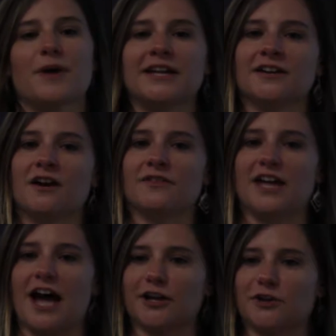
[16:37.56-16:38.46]
depending on
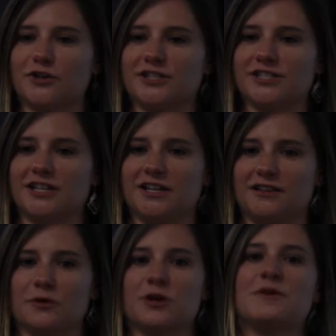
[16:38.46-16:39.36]
the
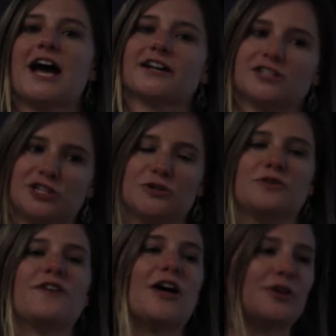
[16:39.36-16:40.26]
accuracy, they were going to be asked to
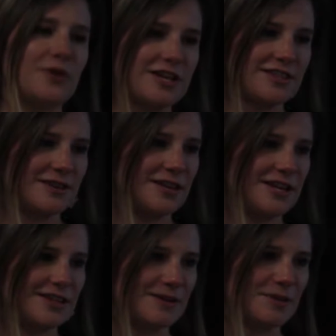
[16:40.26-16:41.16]
evaluate
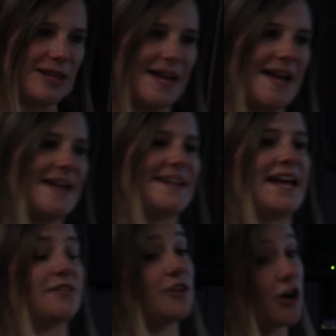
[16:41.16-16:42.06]
the plan
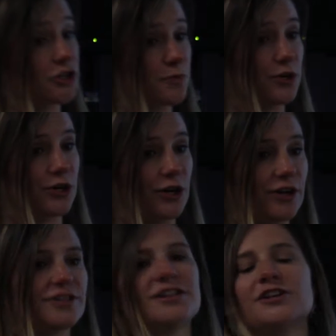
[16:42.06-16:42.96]
and the
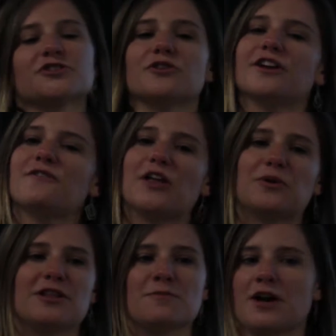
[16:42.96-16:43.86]
entrepreneur. So they
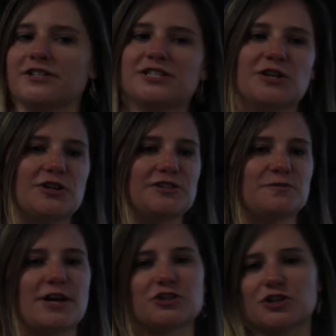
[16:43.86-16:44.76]
evaluated them on a series
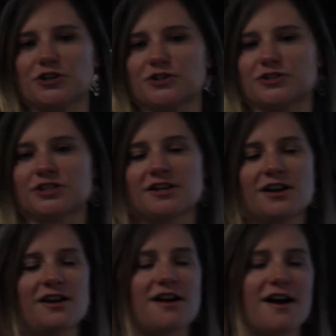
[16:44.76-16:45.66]
of measures,
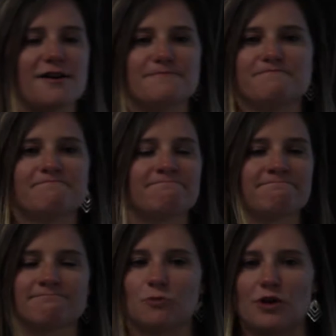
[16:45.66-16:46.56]

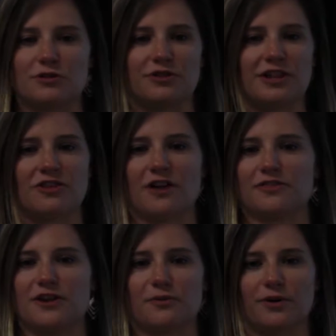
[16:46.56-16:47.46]
whether they
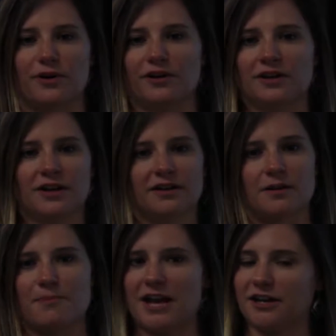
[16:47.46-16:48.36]
thought they were
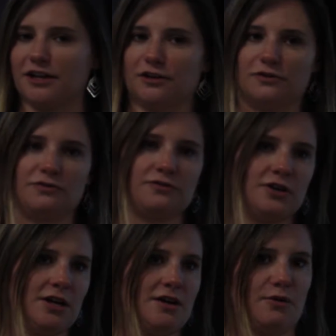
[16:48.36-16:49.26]
competitive,
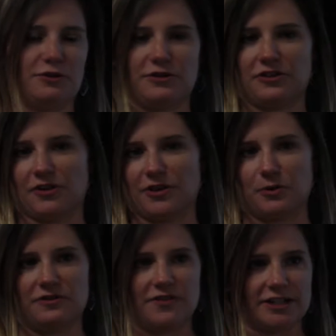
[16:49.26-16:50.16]
whether they thought they
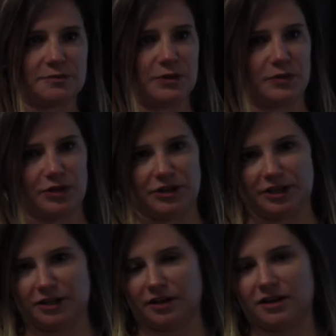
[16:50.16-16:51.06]
were investment
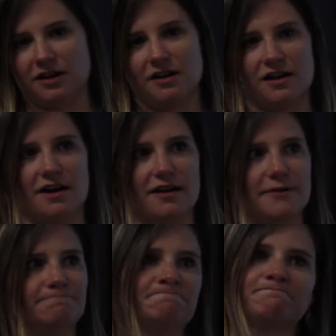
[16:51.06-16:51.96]
worthy,
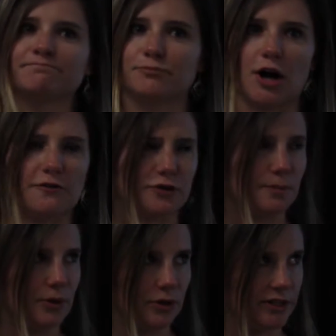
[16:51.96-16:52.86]

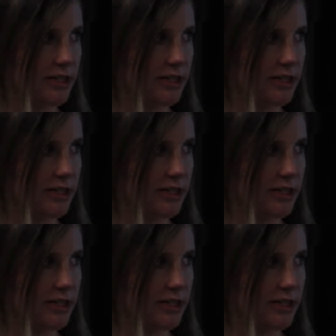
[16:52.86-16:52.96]
profitable,